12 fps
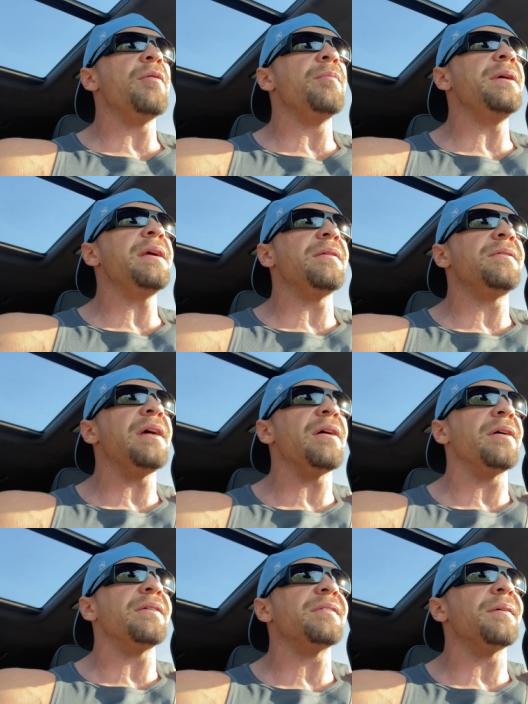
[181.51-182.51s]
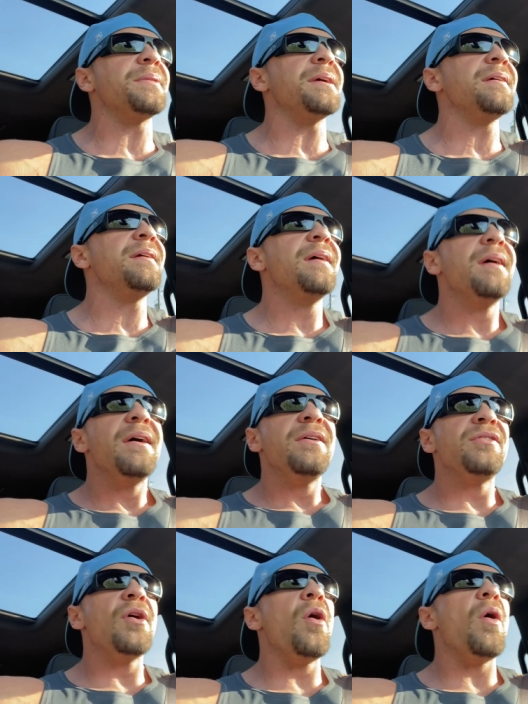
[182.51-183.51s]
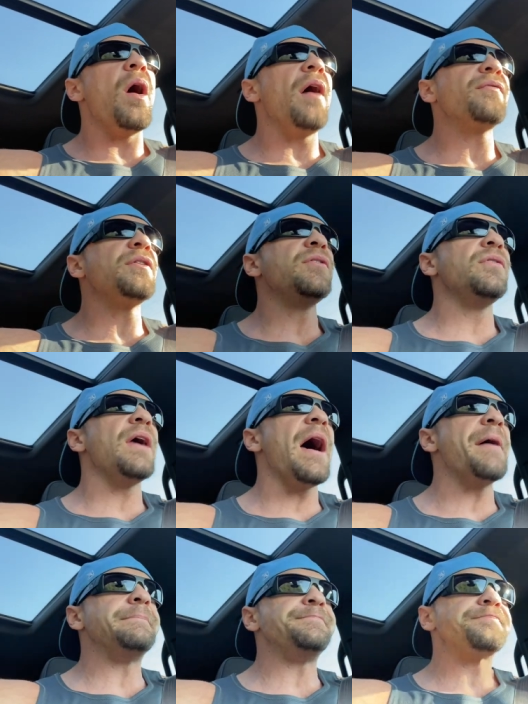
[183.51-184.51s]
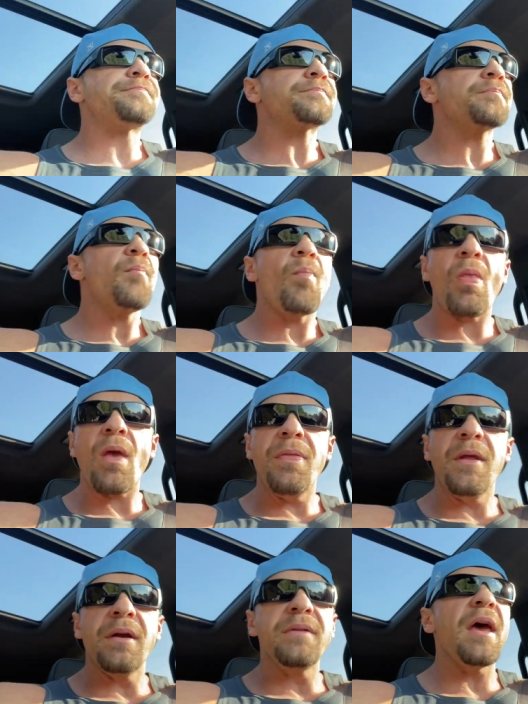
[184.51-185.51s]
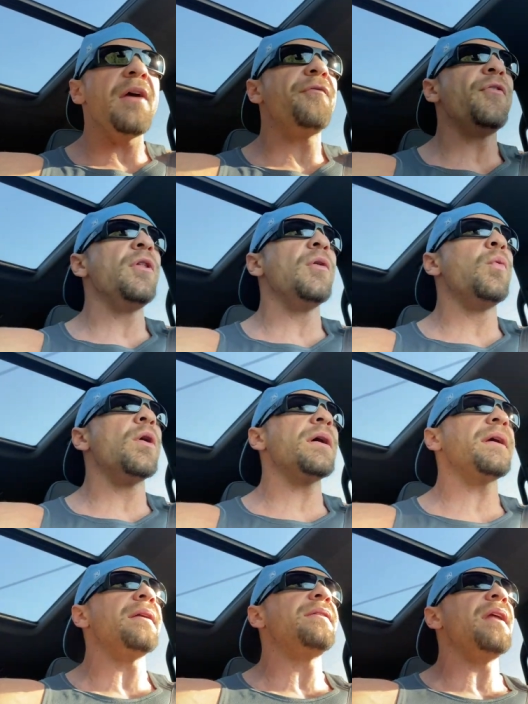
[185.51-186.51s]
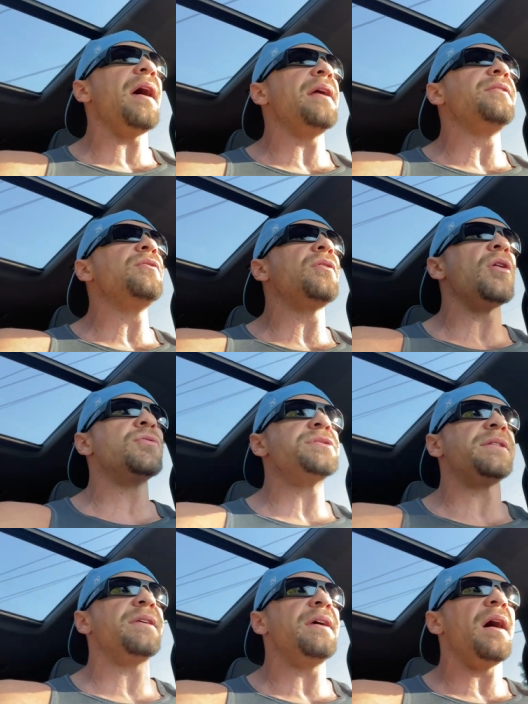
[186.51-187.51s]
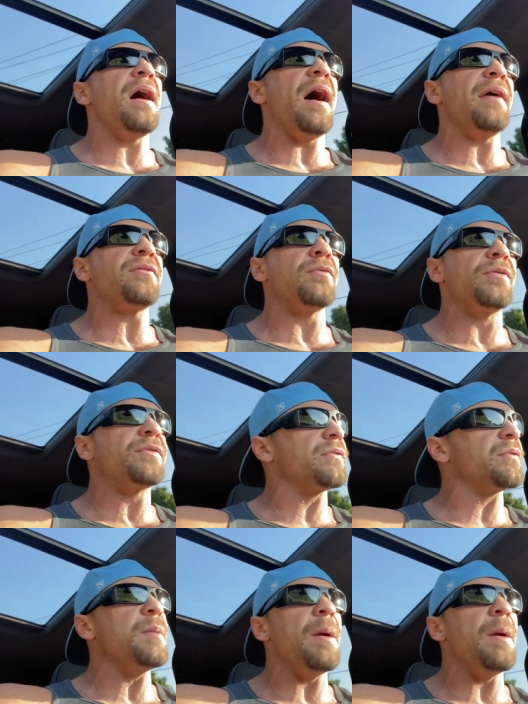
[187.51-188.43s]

me and tearing something. So off to do that. And then a day full of work. And today I do coach at the uh, high school. So it's going to be a